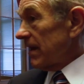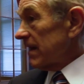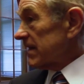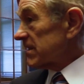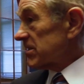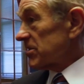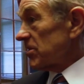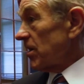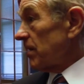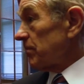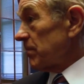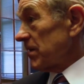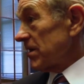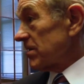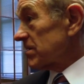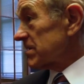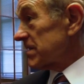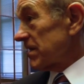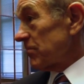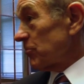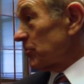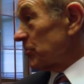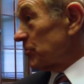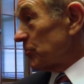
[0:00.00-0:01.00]
It's not
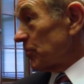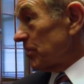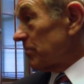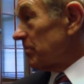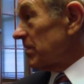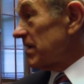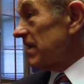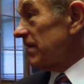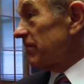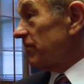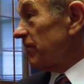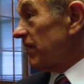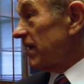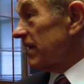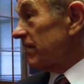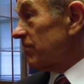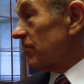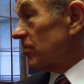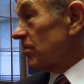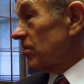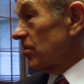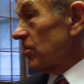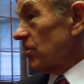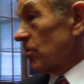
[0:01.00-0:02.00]
because they were doing me a
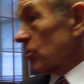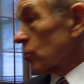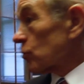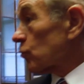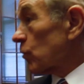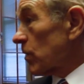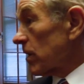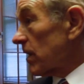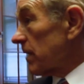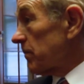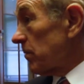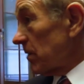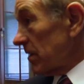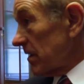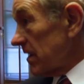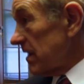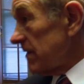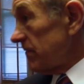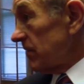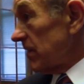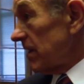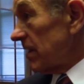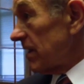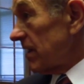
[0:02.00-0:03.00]
favor or really
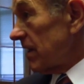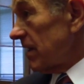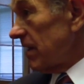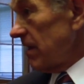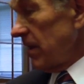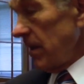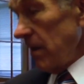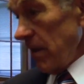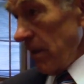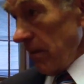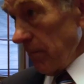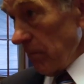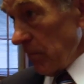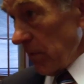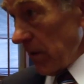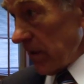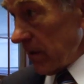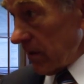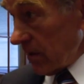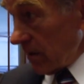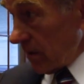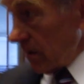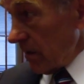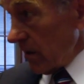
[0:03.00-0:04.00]
believed in it,
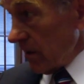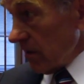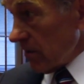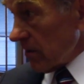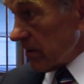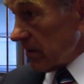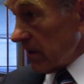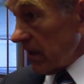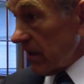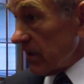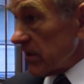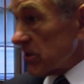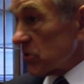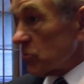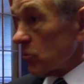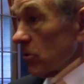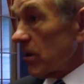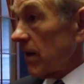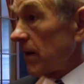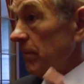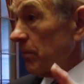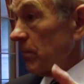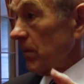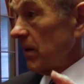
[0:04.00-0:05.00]
but their antennas
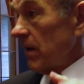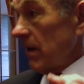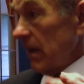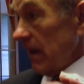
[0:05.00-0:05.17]
were up,